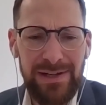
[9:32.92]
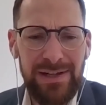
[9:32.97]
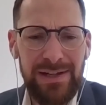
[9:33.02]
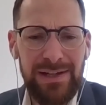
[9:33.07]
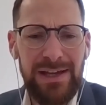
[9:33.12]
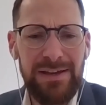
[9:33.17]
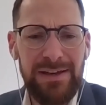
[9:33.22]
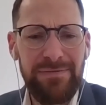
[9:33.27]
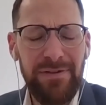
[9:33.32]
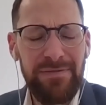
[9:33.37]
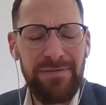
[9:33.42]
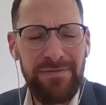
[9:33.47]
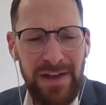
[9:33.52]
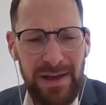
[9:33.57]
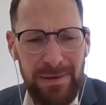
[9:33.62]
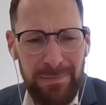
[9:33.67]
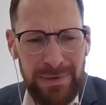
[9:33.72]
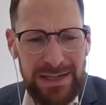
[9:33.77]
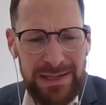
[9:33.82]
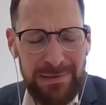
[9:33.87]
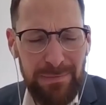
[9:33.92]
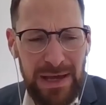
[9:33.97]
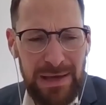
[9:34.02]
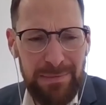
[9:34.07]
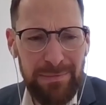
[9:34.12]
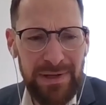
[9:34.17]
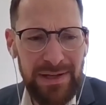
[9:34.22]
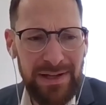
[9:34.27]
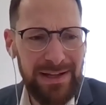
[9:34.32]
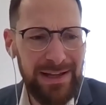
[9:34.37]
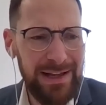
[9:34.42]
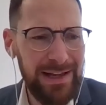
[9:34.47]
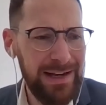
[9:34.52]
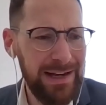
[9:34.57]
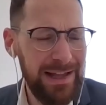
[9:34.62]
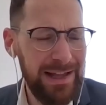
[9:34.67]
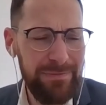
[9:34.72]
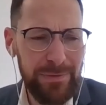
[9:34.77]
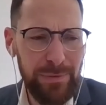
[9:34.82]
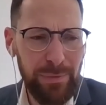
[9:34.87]
If a family member, a
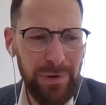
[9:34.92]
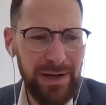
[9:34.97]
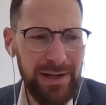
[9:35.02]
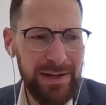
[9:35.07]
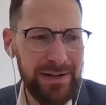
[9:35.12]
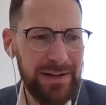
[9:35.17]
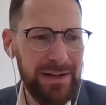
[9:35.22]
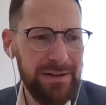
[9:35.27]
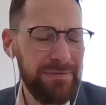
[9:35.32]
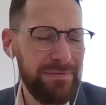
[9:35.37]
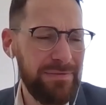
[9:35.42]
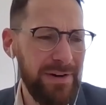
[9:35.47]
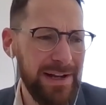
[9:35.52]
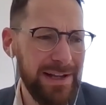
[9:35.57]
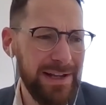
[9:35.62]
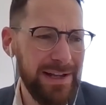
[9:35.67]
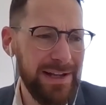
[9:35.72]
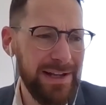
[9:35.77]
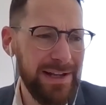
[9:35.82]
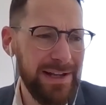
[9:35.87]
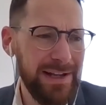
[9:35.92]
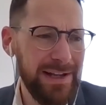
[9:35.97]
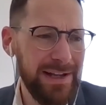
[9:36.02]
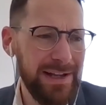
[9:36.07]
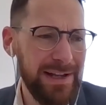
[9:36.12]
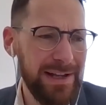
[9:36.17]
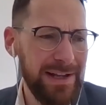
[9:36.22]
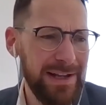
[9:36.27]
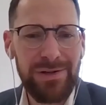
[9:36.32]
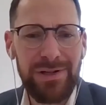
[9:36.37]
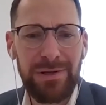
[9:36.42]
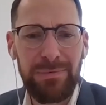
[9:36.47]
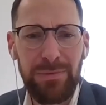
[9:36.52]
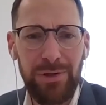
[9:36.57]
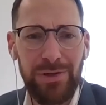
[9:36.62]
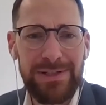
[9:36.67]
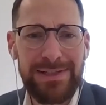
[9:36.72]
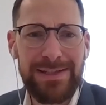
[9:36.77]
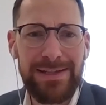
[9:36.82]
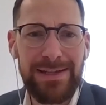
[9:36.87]
loved one, a friend, someone in your
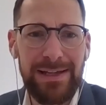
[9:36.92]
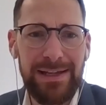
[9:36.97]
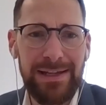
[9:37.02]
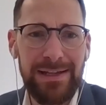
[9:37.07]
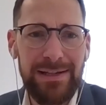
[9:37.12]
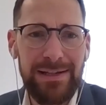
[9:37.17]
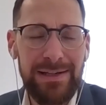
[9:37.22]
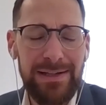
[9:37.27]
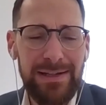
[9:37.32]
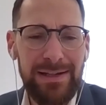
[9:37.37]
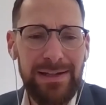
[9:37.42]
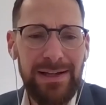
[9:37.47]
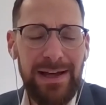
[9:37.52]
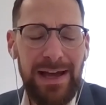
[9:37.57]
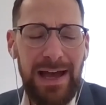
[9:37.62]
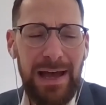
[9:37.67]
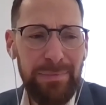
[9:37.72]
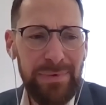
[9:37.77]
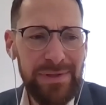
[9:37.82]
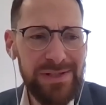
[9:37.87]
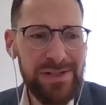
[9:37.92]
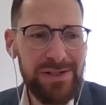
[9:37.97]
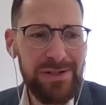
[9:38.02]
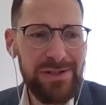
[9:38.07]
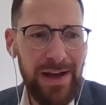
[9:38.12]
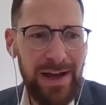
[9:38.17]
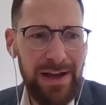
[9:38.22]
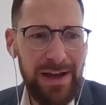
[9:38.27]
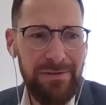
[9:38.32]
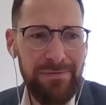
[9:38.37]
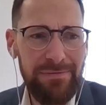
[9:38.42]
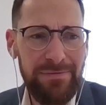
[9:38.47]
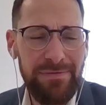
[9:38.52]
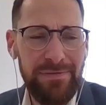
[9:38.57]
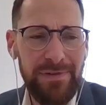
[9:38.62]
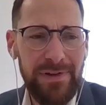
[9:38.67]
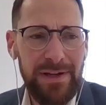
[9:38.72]
community happens to have